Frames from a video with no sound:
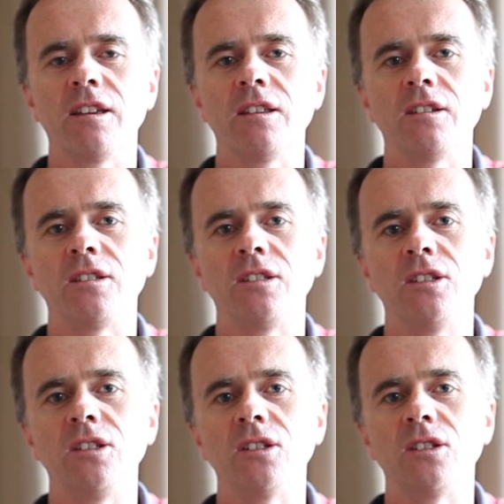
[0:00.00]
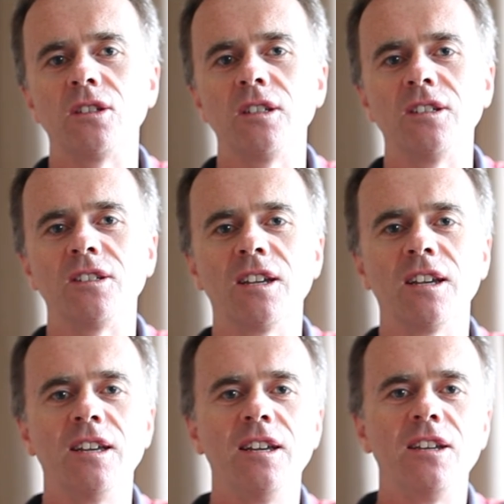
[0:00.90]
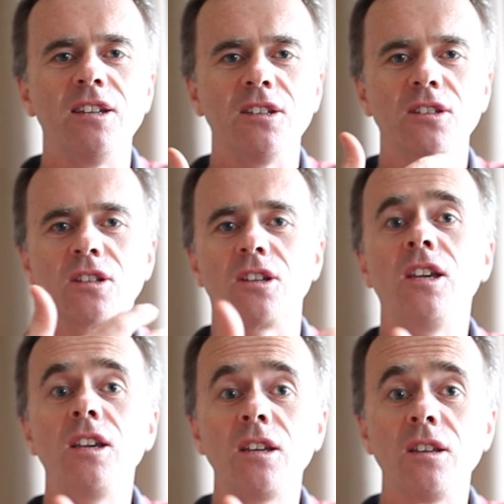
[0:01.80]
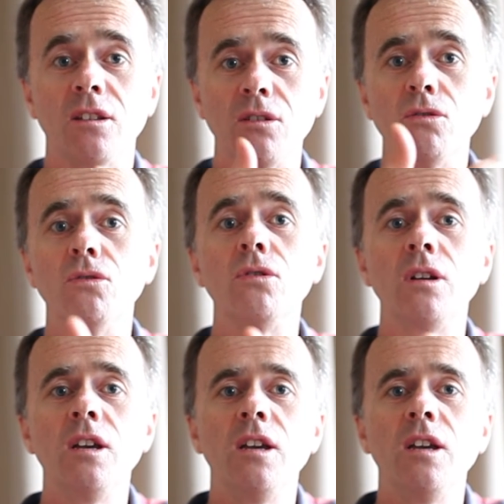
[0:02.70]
that Jesus is the King, the Lord,